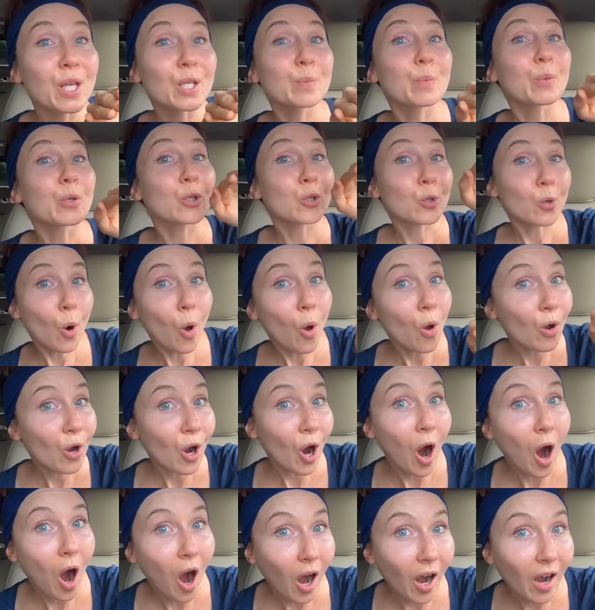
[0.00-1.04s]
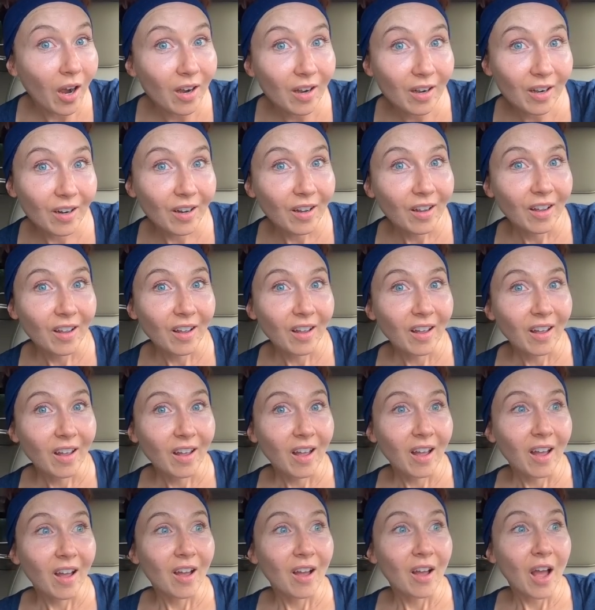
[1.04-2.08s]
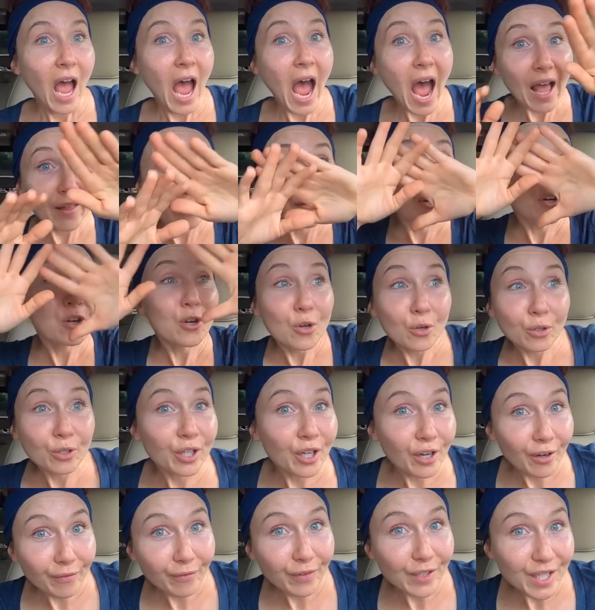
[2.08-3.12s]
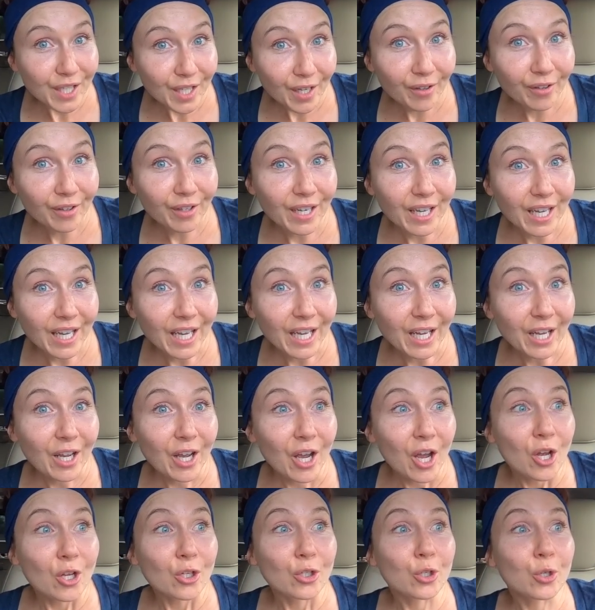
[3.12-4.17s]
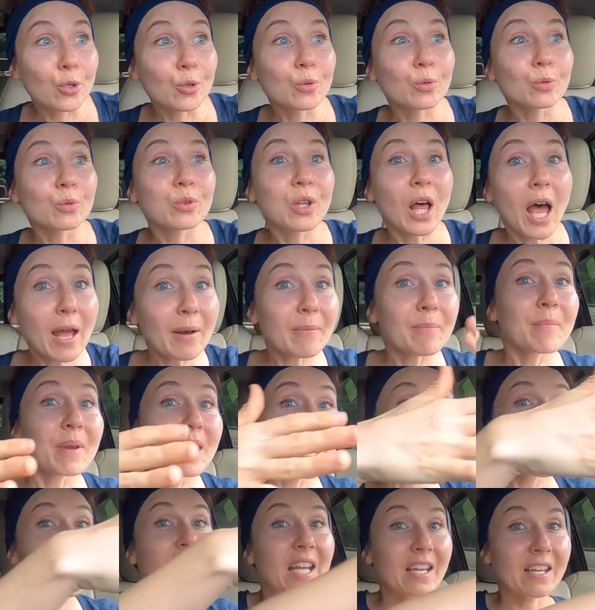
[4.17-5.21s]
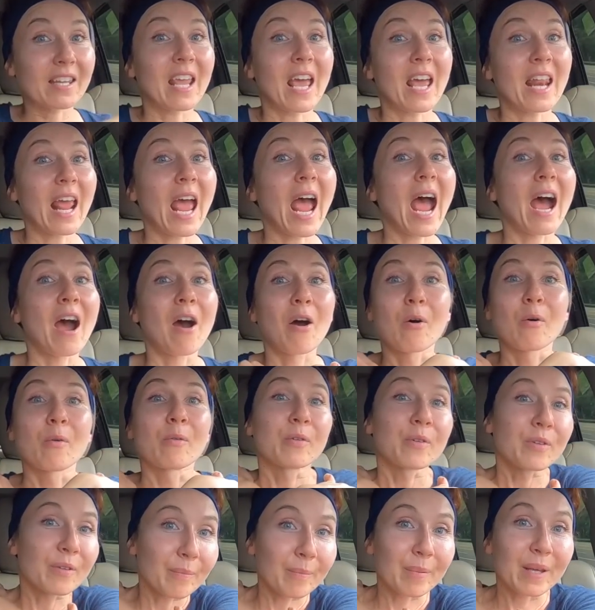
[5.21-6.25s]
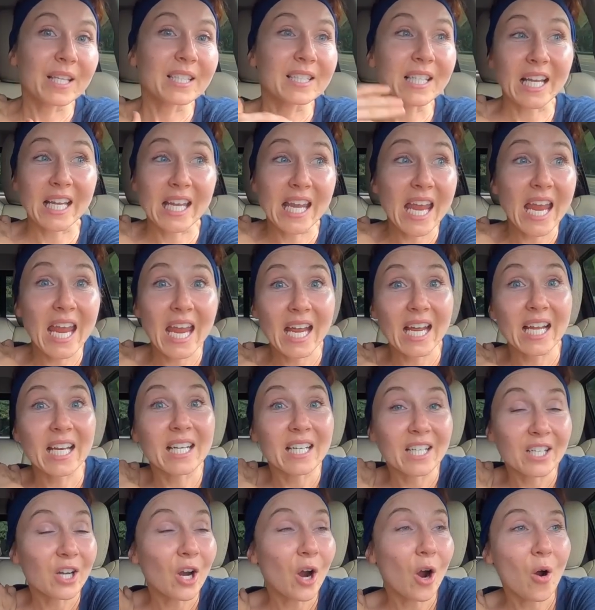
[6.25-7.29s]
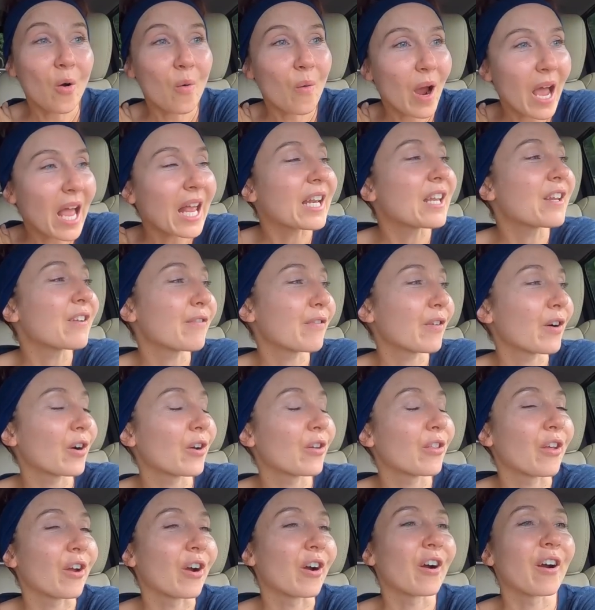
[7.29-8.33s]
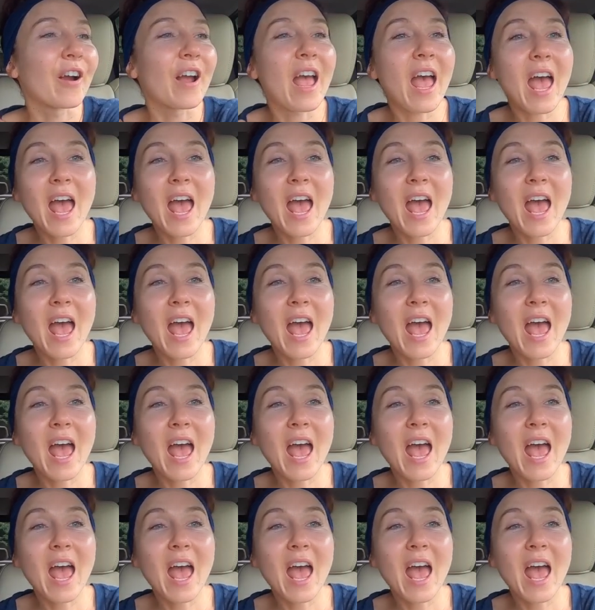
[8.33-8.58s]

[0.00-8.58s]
his patrol car at the nuclear facility to let me get out because I can't go any further.